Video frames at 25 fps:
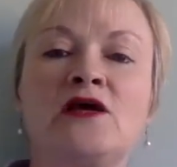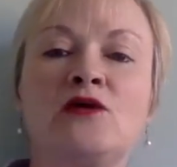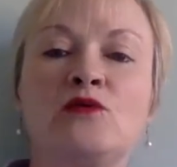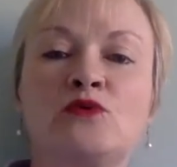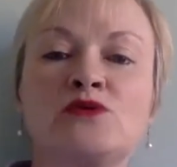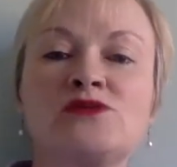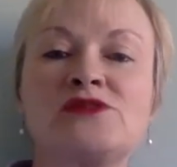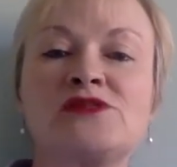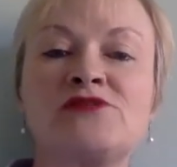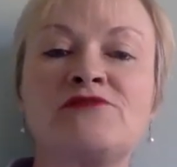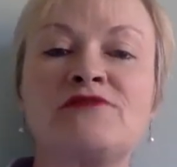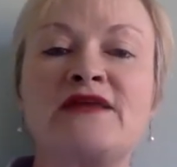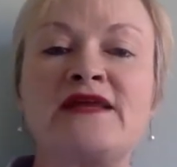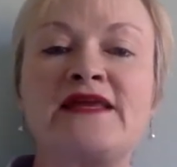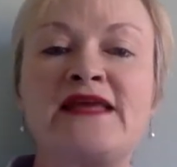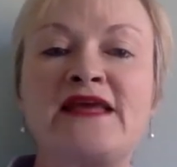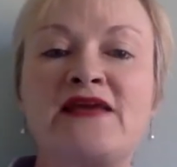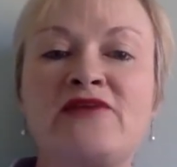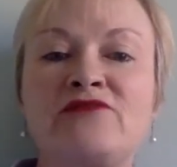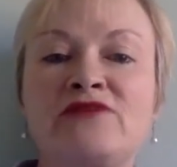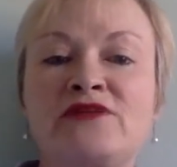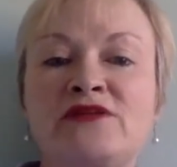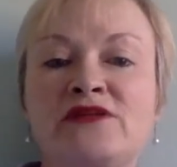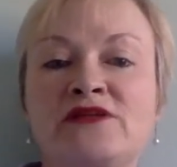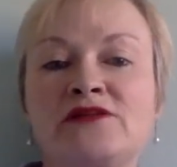was there any
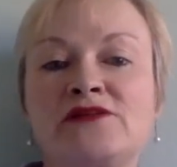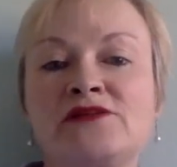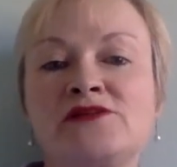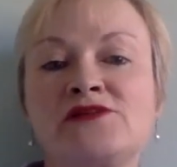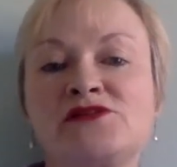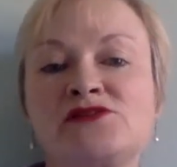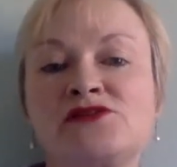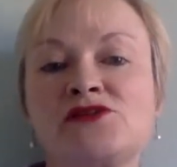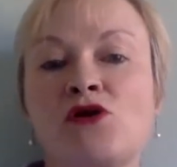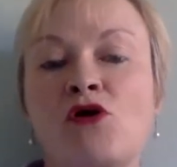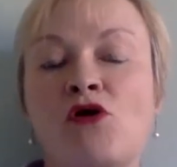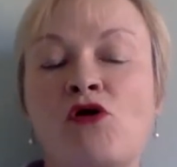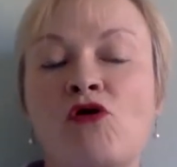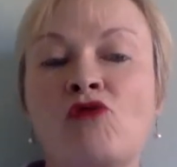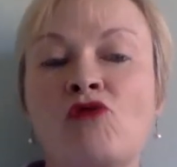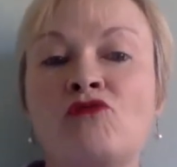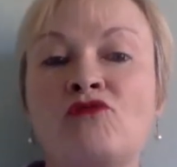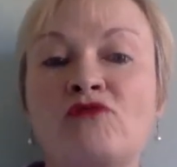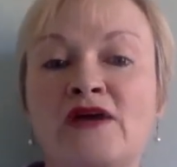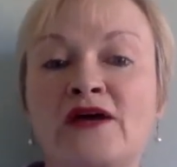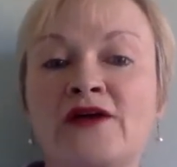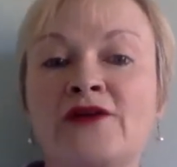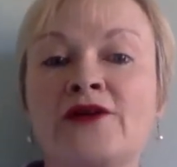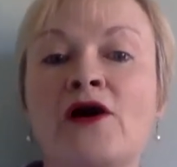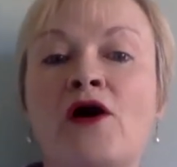evidence of
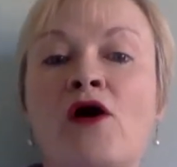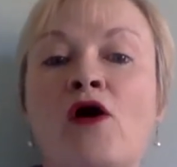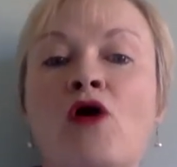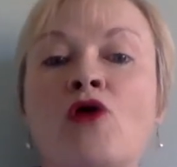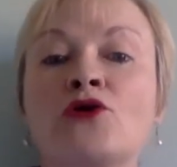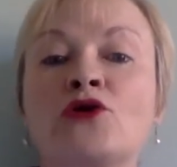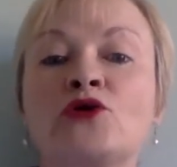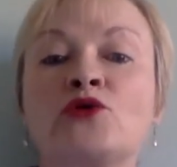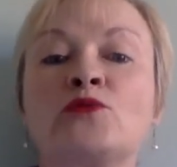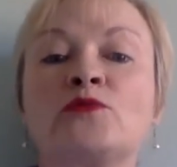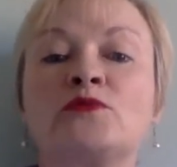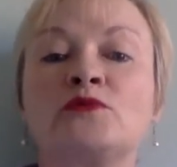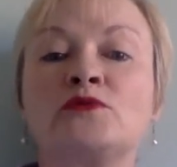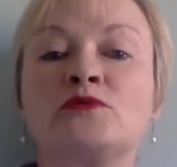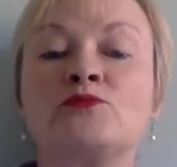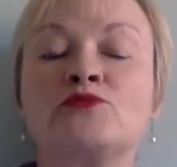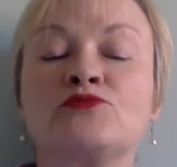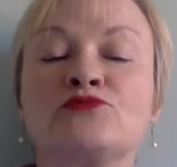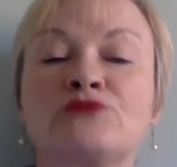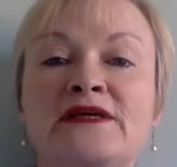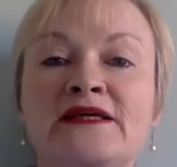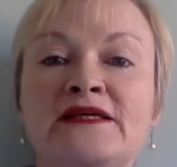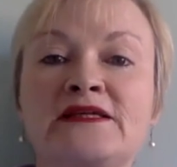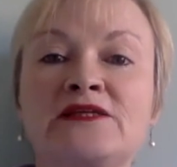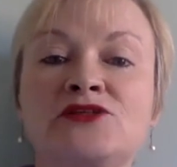an arguable
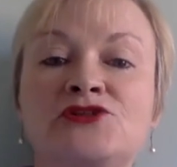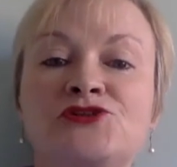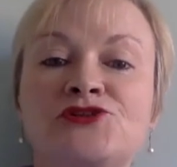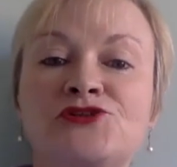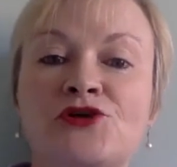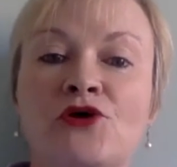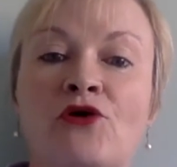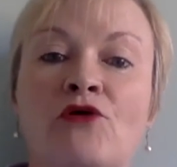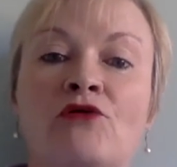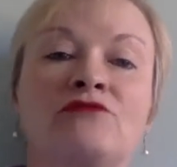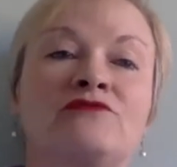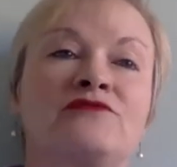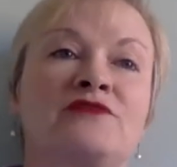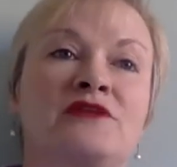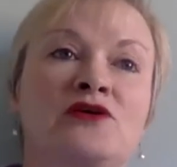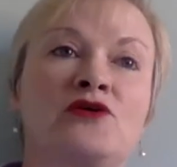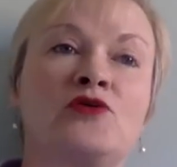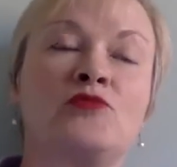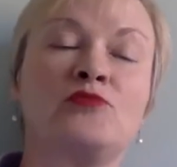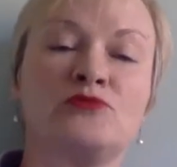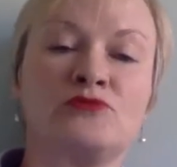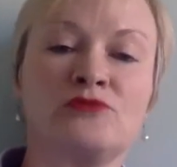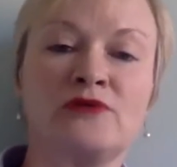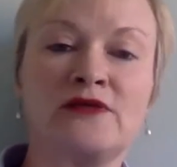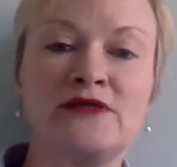breach of the
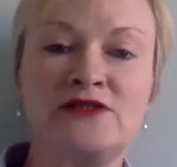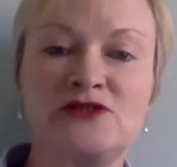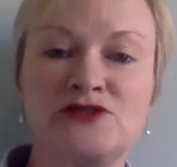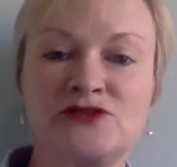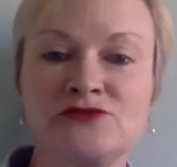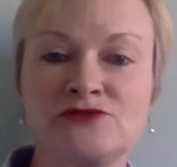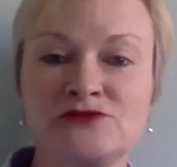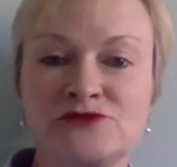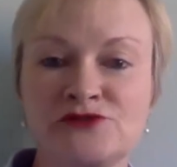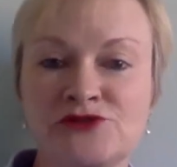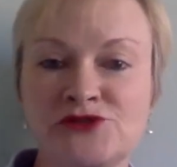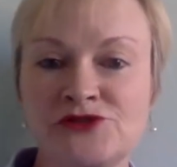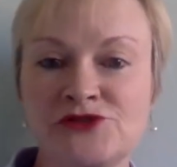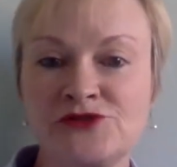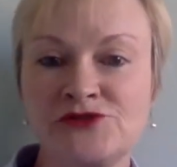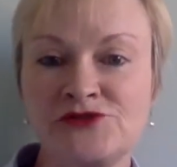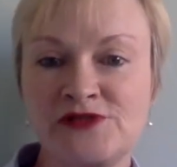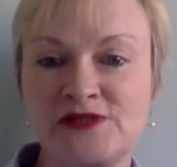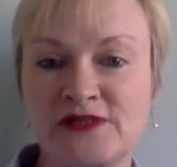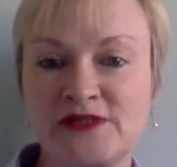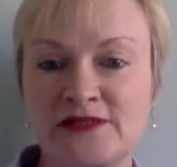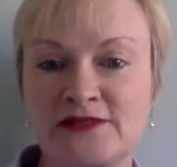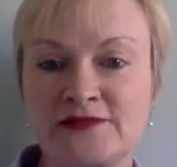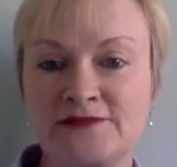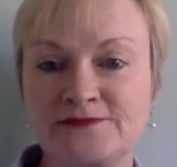operational
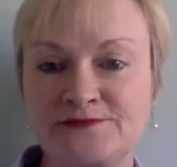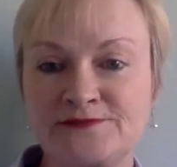duty?